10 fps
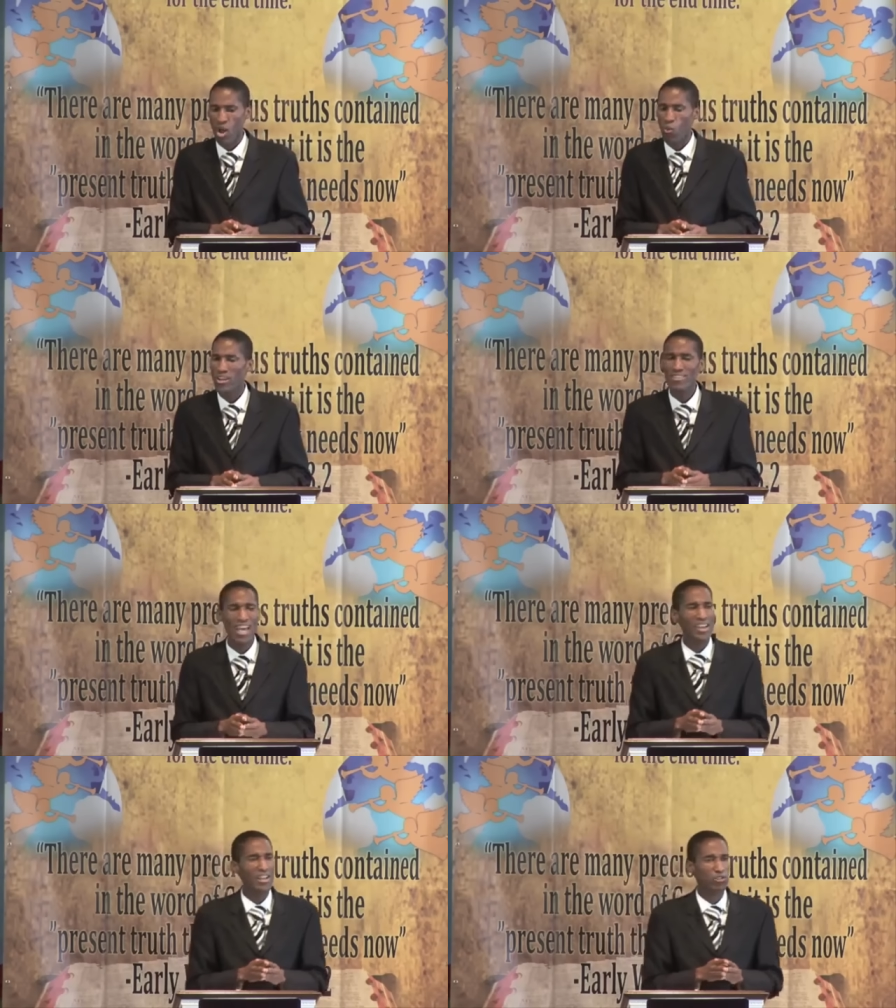What did
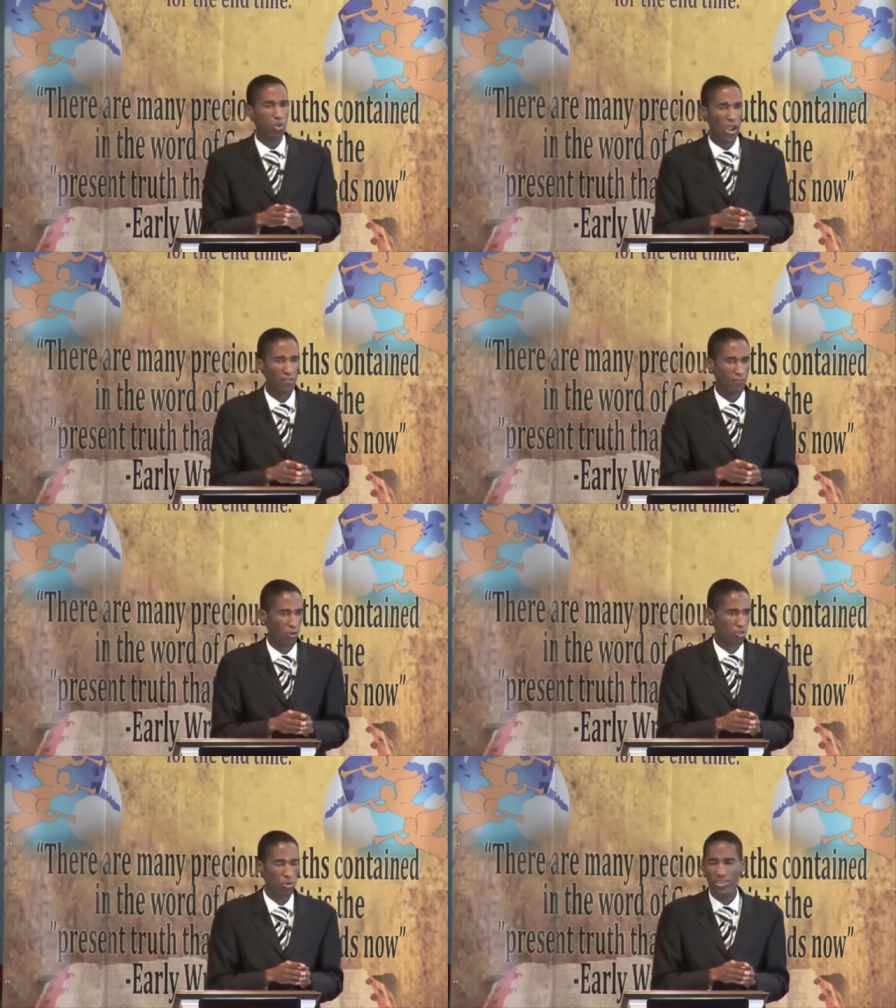Daniel 12
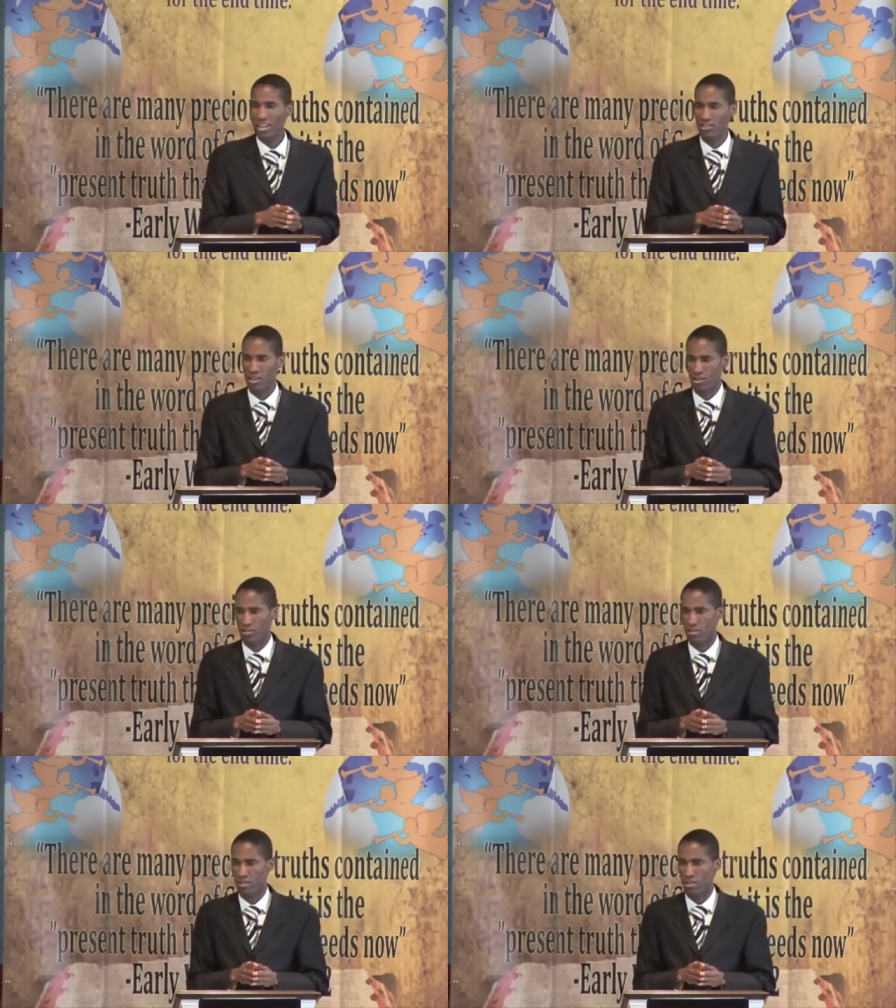verse 3 tells
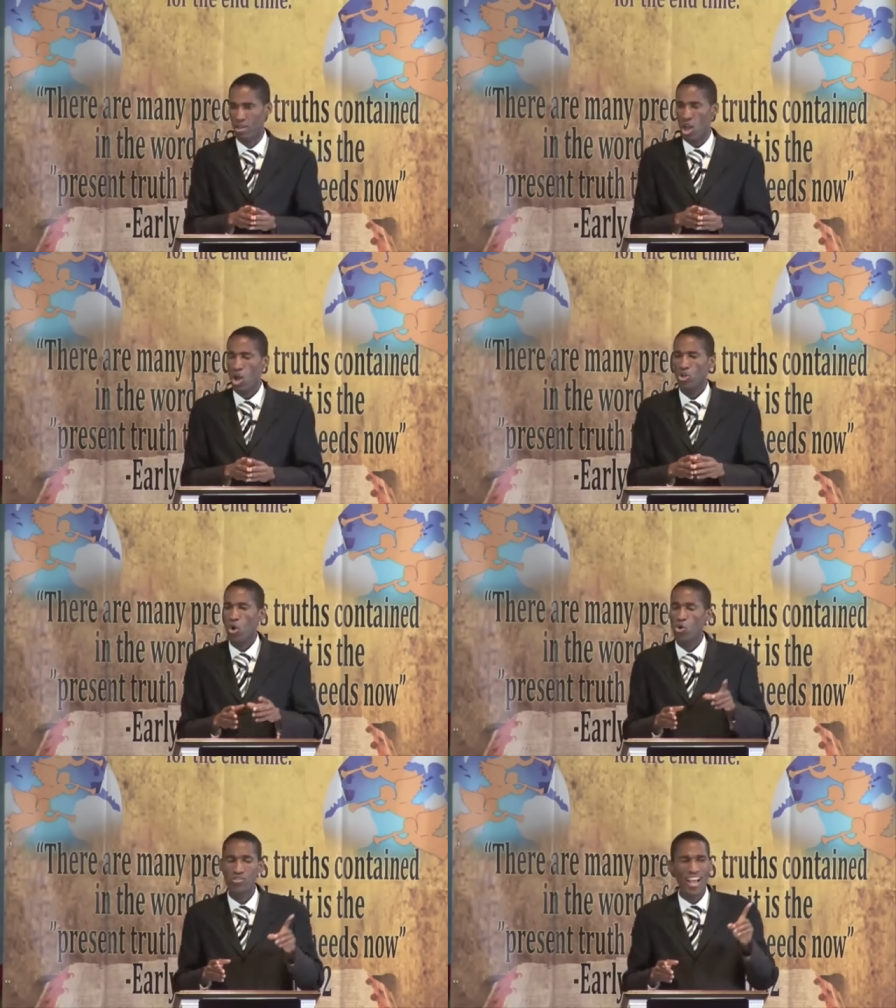us?
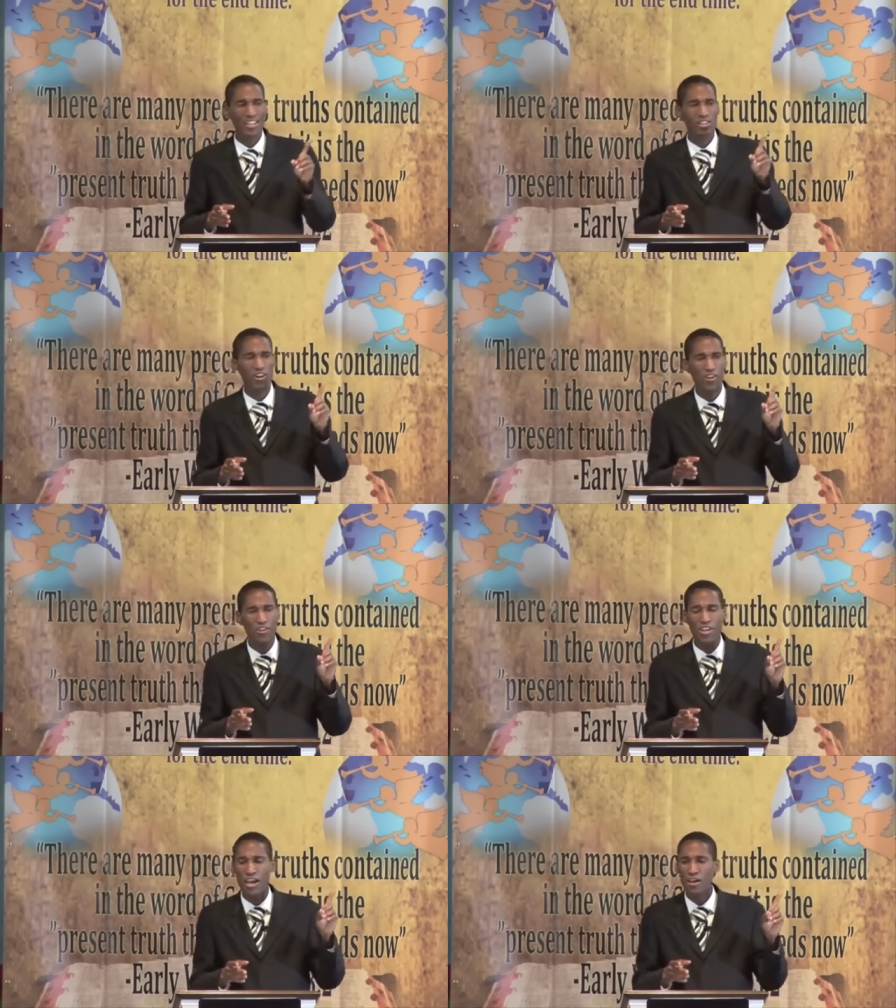Those that turn